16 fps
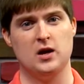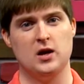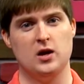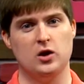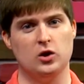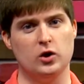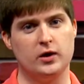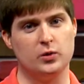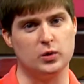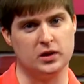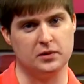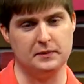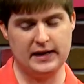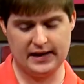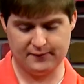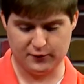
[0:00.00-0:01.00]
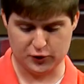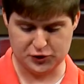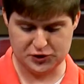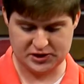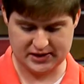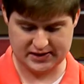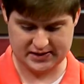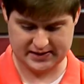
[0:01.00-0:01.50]
Look with me at verse
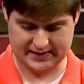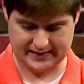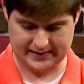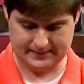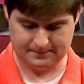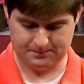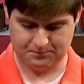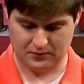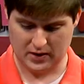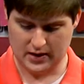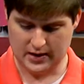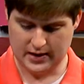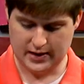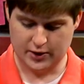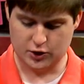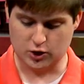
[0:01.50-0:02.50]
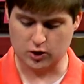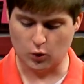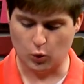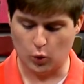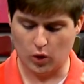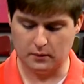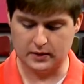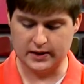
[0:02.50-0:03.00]
16. To the
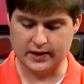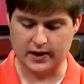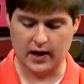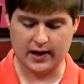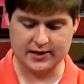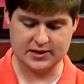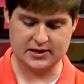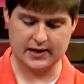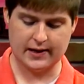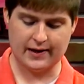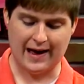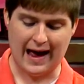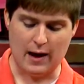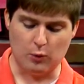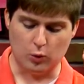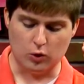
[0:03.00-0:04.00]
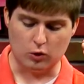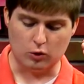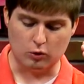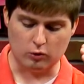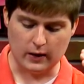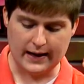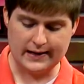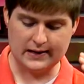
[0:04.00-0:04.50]
woman, God said, I will
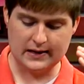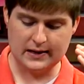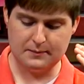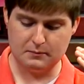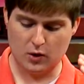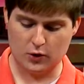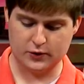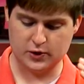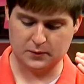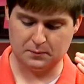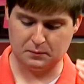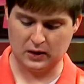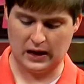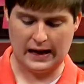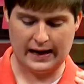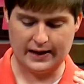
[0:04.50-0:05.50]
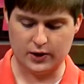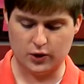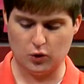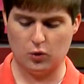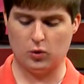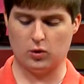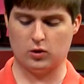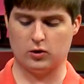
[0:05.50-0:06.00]
greatly multiply
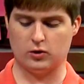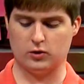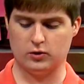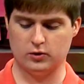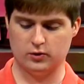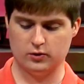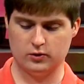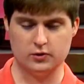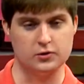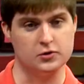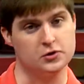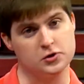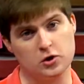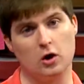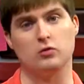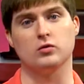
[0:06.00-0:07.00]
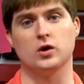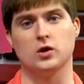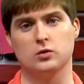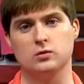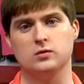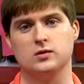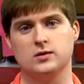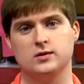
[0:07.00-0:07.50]
your sorrow.
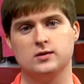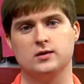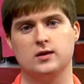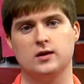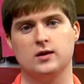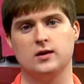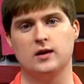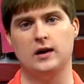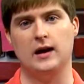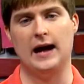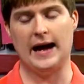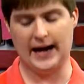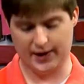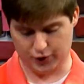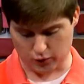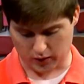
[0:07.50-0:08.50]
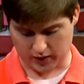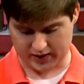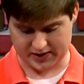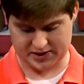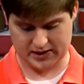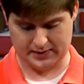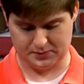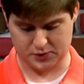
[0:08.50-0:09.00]
And your
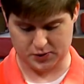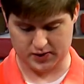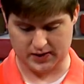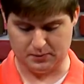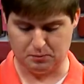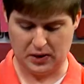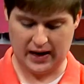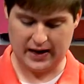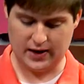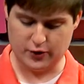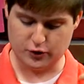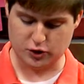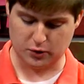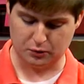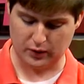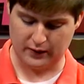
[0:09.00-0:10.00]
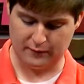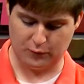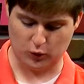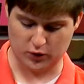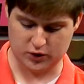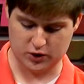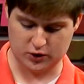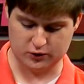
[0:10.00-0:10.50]
conception. In pain you shall bring
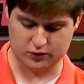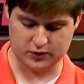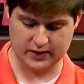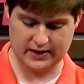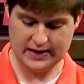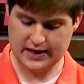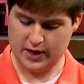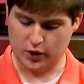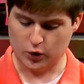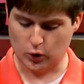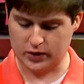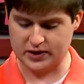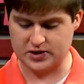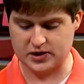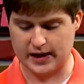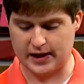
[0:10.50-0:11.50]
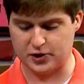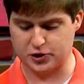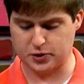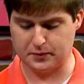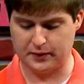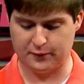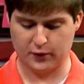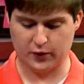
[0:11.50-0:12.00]
forth children. Your desire shall
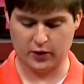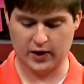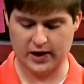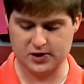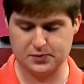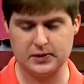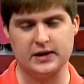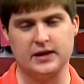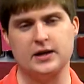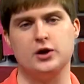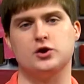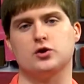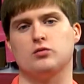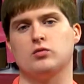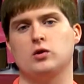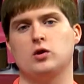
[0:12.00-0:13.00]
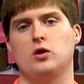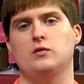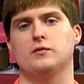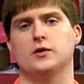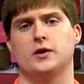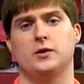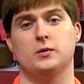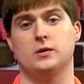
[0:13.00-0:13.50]
be for your husband, and he shall rule
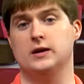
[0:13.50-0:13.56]
over you.